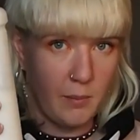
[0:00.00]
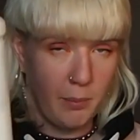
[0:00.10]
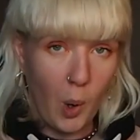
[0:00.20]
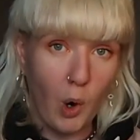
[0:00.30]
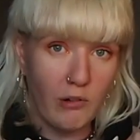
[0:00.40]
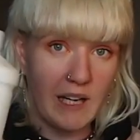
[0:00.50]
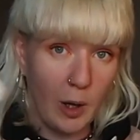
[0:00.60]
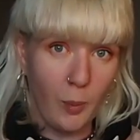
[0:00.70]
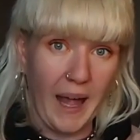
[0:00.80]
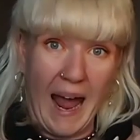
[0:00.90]
pour a
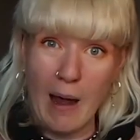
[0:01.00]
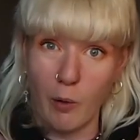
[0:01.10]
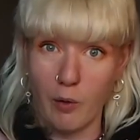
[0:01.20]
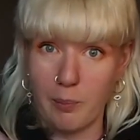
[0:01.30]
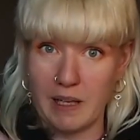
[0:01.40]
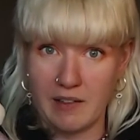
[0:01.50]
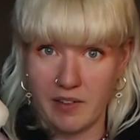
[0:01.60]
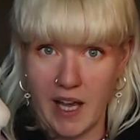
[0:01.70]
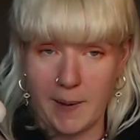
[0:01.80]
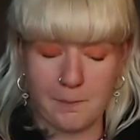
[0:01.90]
little bit out
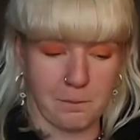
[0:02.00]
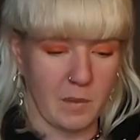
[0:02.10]
PVA.